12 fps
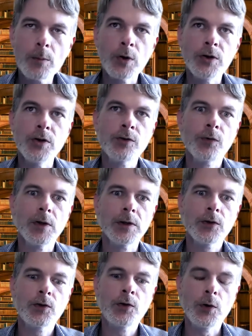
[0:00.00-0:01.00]
more
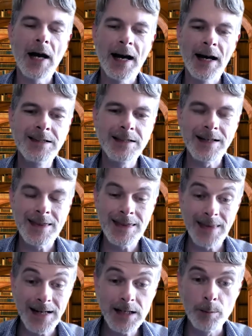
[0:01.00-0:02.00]
useful to actually
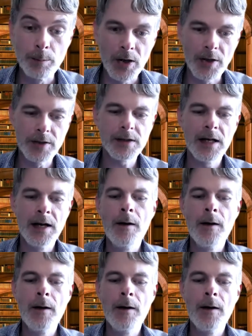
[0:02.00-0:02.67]
think about